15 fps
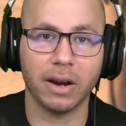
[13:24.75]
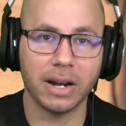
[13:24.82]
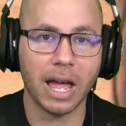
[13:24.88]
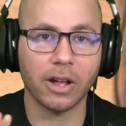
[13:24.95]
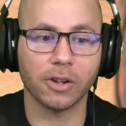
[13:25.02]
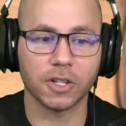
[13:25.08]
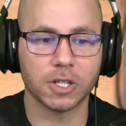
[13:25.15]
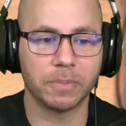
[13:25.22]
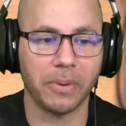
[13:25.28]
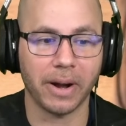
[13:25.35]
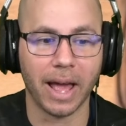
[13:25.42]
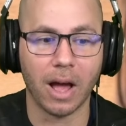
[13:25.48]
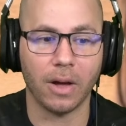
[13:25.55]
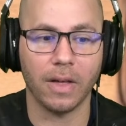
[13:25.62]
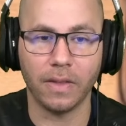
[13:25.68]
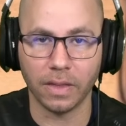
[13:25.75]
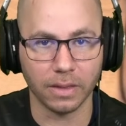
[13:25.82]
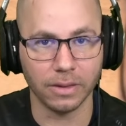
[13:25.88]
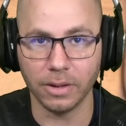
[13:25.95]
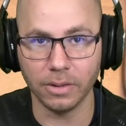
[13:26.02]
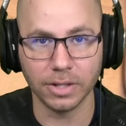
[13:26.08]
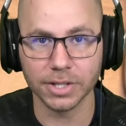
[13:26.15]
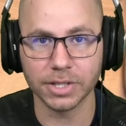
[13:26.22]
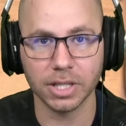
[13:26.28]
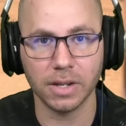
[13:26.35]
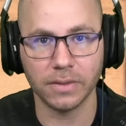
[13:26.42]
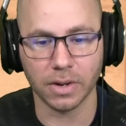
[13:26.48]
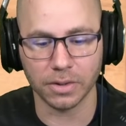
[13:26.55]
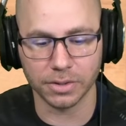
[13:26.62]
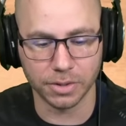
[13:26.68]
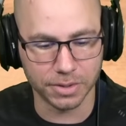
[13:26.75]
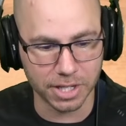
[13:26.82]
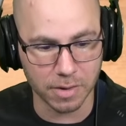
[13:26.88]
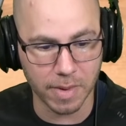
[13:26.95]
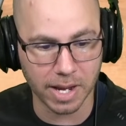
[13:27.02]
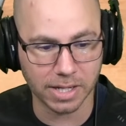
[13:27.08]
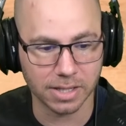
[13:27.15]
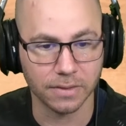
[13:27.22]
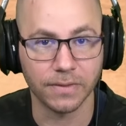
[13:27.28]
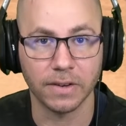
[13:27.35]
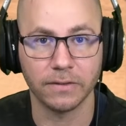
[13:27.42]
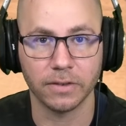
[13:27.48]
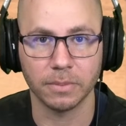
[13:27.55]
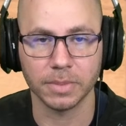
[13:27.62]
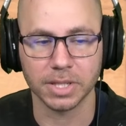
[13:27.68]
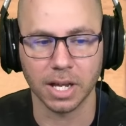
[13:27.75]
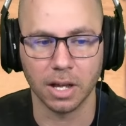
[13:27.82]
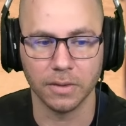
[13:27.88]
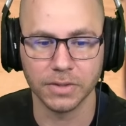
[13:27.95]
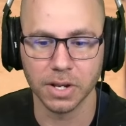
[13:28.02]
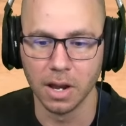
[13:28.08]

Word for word: Now you all spread out, and you just leave your other 2 teammates to fend for themselves.